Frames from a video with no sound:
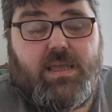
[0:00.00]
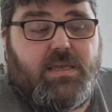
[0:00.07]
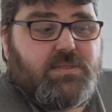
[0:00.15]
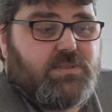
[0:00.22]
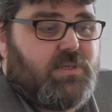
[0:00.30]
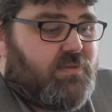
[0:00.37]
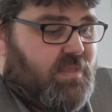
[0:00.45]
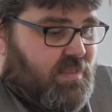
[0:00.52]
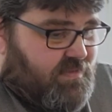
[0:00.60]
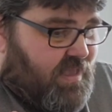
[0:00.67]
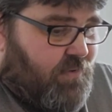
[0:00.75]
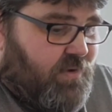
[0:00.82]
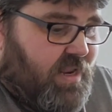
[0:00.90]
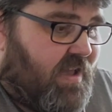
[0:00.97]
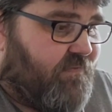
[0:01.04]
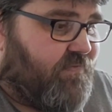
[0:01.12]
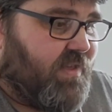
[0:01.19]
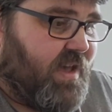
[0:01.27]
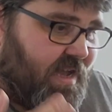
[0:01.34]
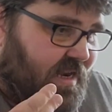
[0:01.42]
So that they would have
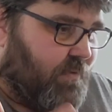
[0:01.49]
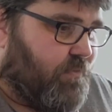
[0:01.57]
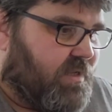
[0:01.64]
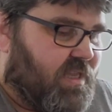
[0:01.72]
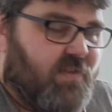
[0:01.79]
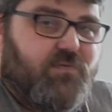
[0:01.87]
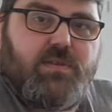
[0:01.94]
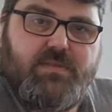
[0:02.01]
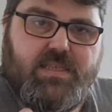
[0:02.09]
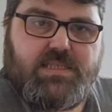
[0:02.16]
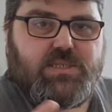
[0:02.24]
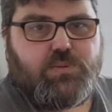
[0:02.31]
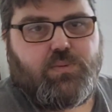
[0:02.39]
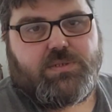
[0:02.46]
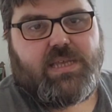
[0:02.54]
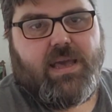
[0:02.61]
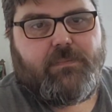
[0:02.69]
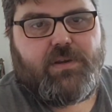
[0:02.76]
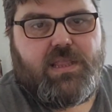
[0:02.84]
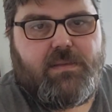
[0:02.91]
that, and it would give you, this is what's
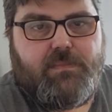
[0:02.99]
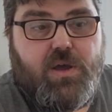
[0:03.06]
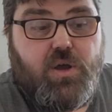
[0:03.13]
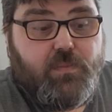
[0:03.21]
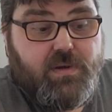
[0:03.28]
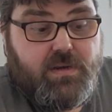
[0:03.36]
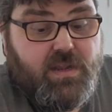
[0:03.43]
happening at the moment.